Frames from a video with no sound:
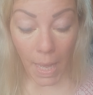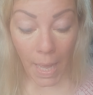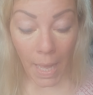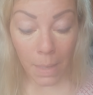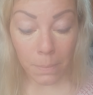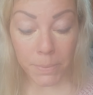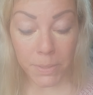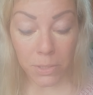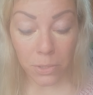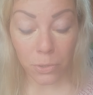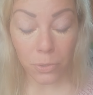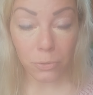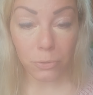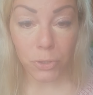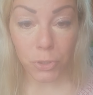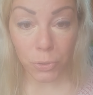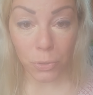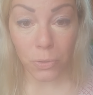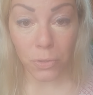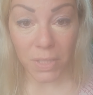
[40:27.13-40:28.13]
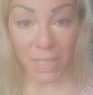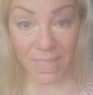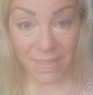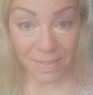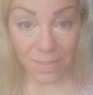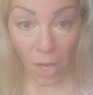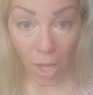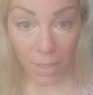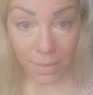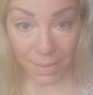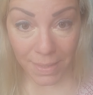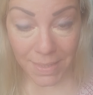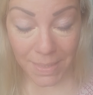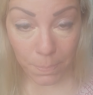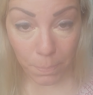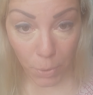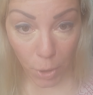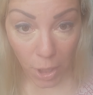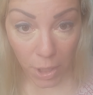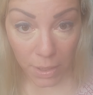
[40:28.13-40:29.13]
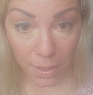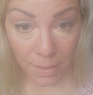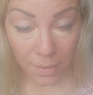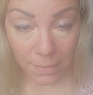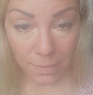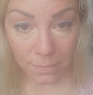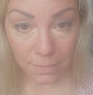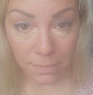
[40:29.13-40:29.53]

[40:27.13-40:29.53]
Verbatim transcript: Absolute truth is not this book.